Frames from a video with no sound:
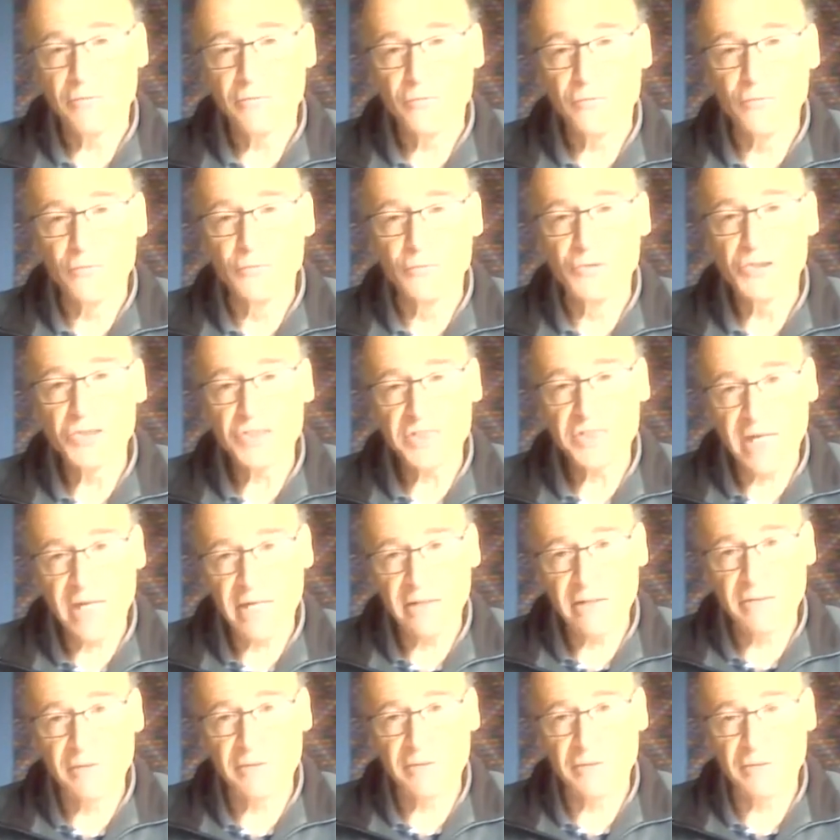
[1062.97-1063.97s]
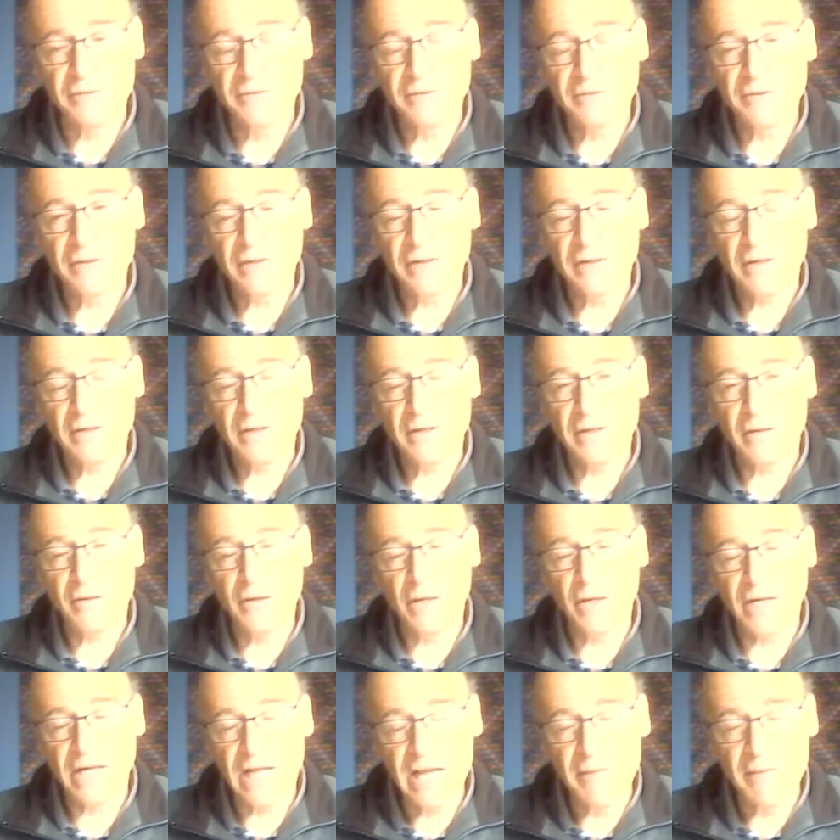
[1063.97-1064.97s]
to send
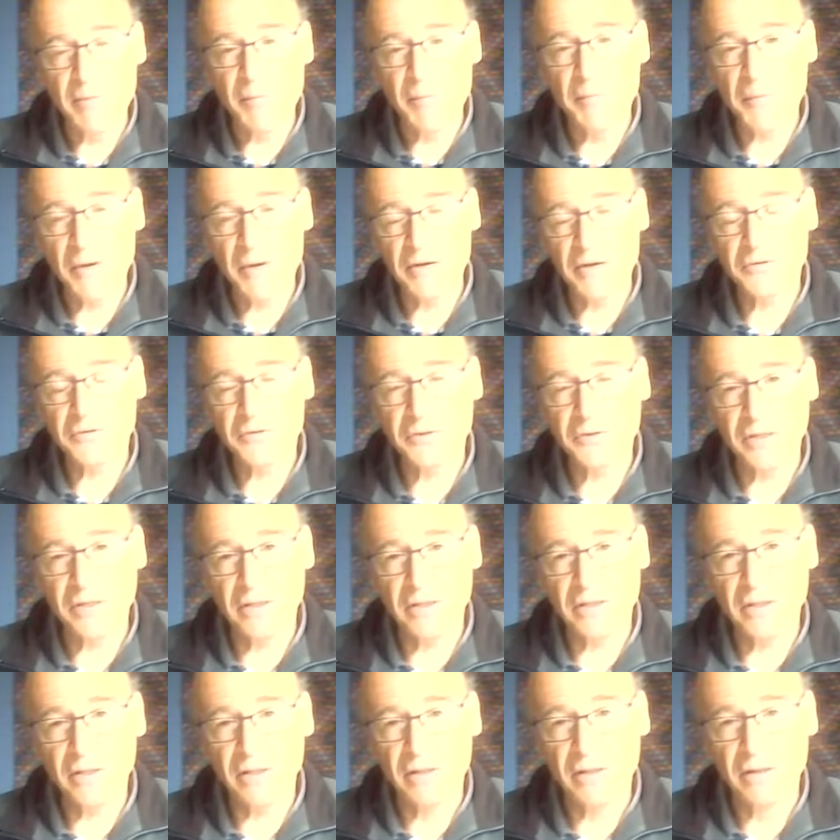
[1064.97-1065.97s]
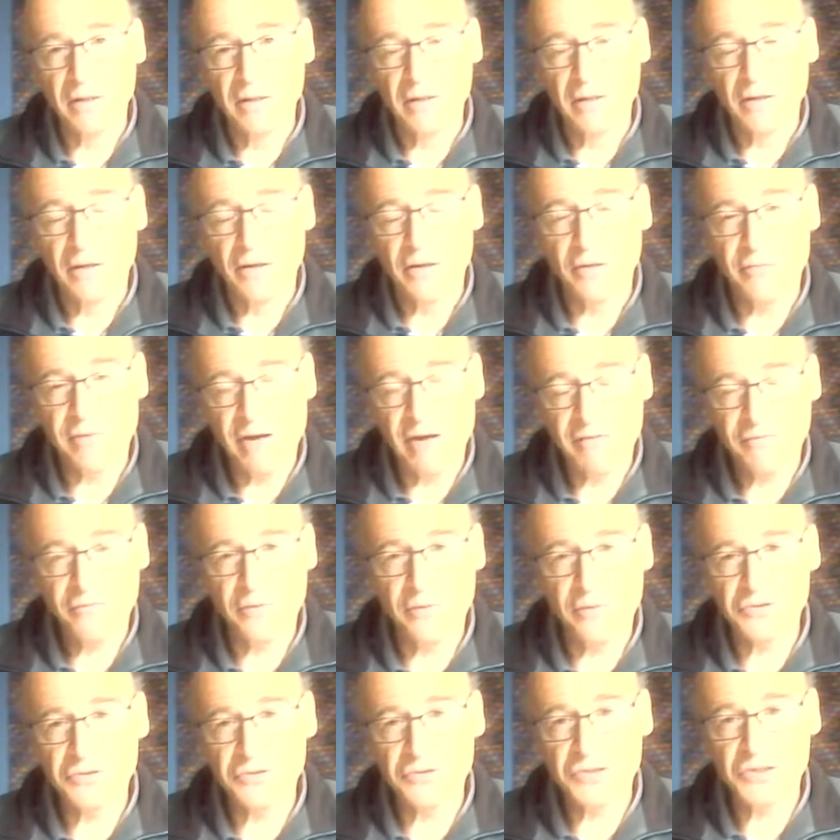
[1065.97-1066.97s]
Labour Party
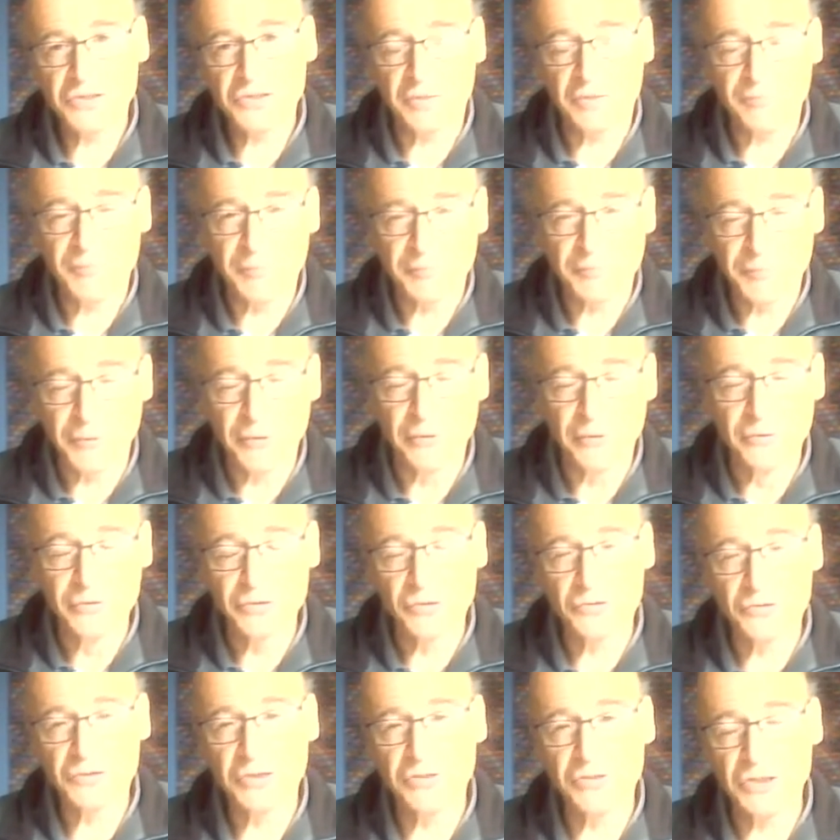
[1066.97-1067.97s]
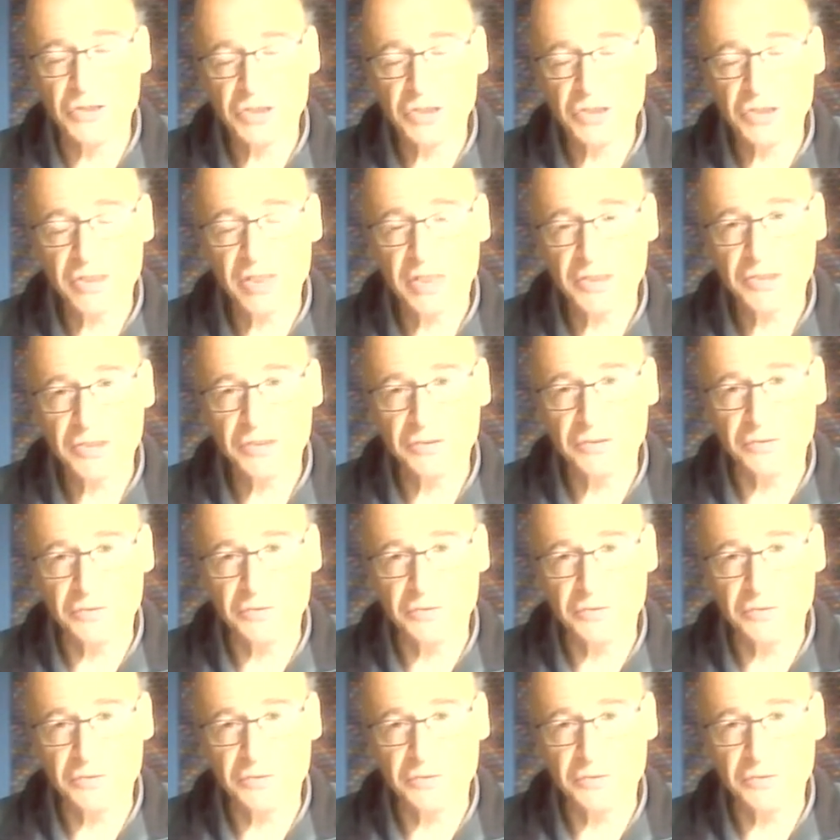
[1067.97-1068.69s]
references and proposals and discussions